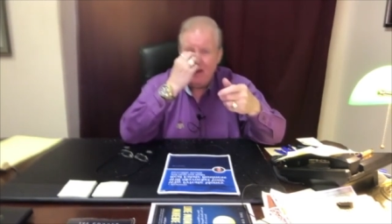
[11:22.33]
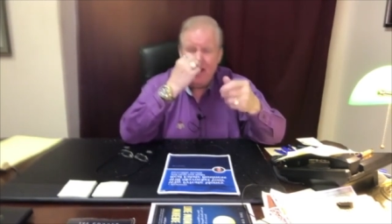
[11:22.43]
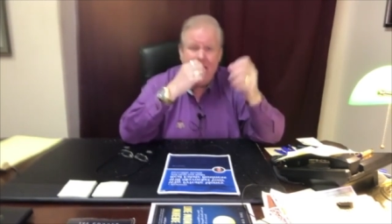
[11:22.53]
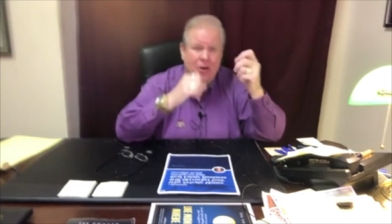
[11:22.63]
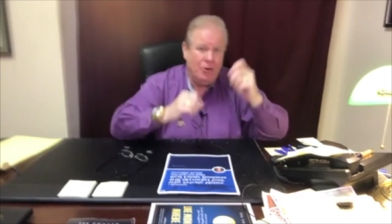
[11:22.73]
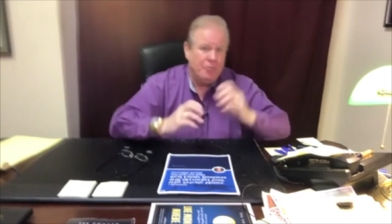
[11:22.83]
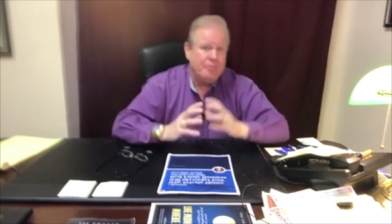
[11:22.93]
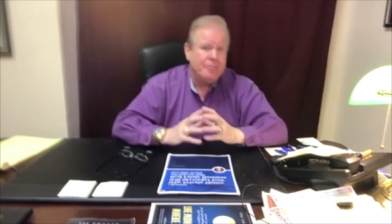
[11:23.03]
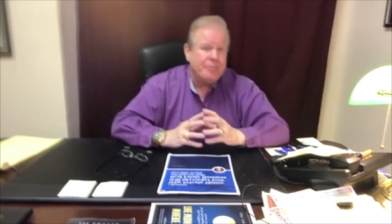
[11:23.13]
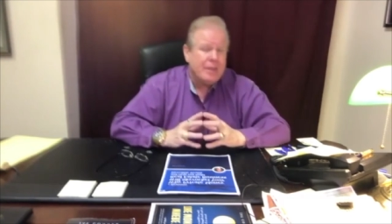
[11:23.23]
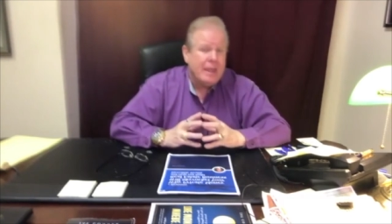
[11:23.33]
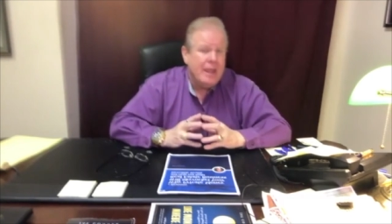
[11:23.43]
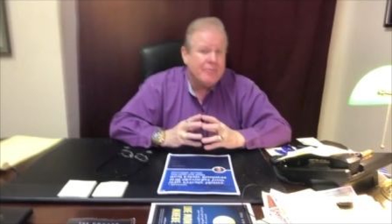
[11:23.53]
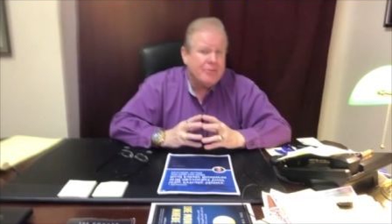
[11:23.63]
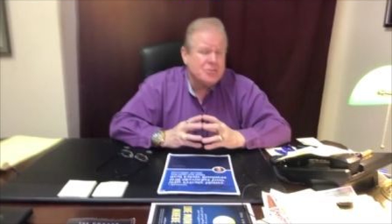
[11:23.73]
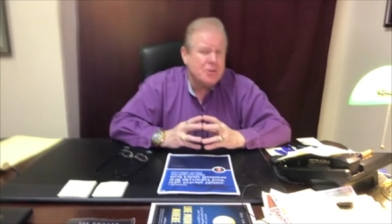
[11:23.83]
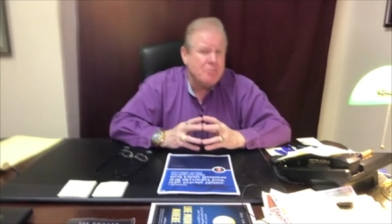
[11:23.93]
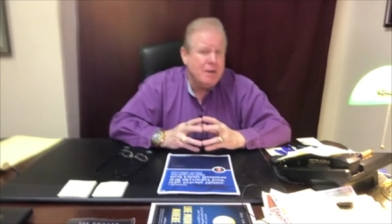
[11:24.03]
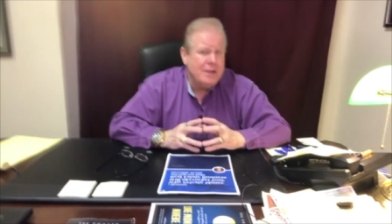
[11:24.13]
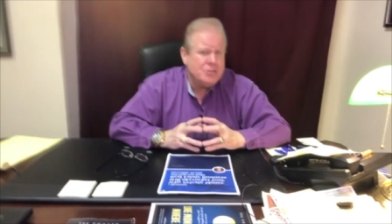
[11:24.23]
Now, if there's a
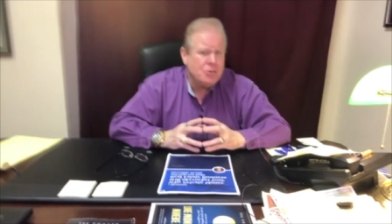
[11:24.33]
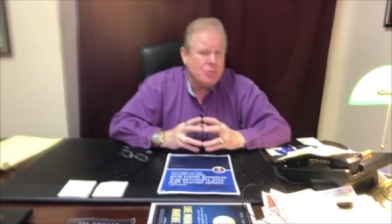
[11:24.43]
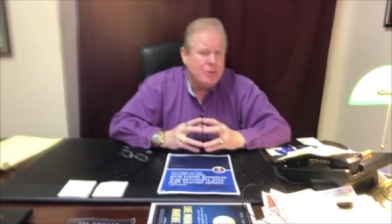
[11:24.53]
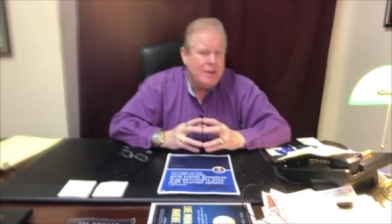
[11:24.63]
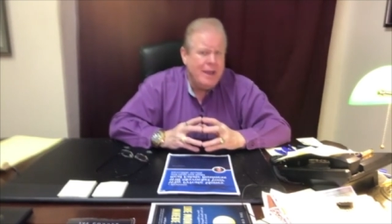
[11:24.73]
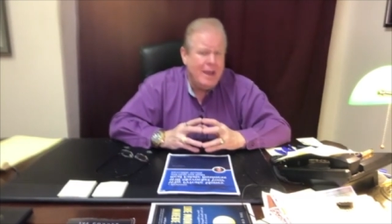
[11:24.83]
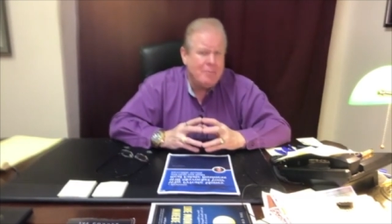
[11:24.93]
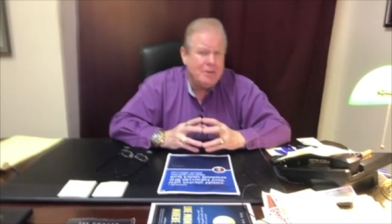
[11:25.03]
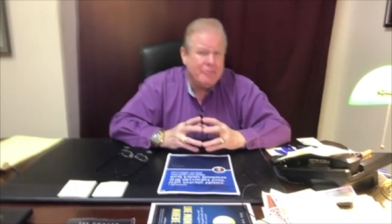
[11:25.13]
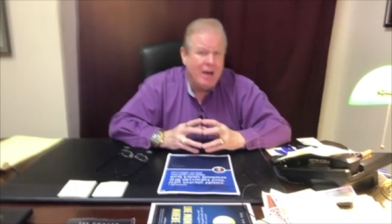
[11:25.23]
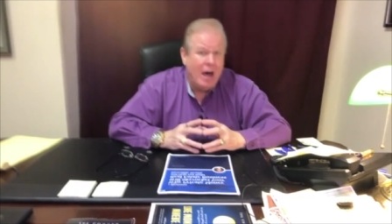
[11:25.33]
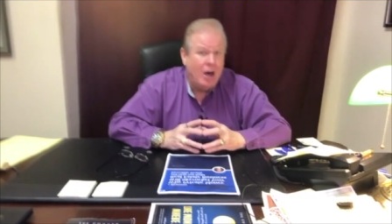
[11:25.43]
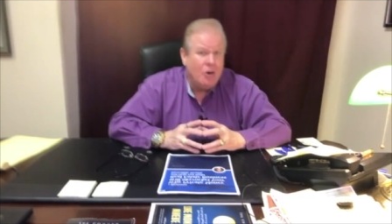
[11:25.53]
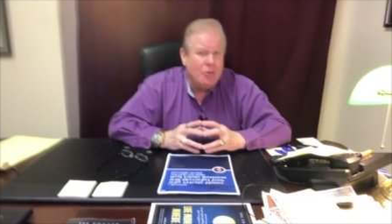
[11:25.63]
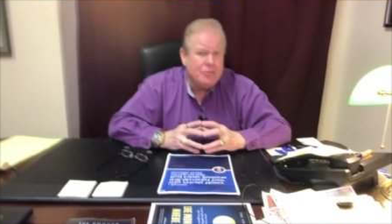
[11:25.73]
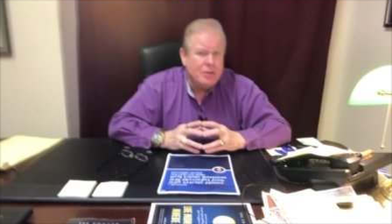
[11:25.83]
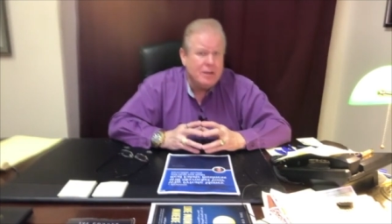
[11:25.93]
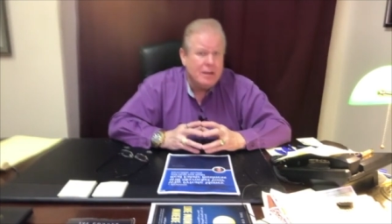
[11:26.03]
major rehab involved,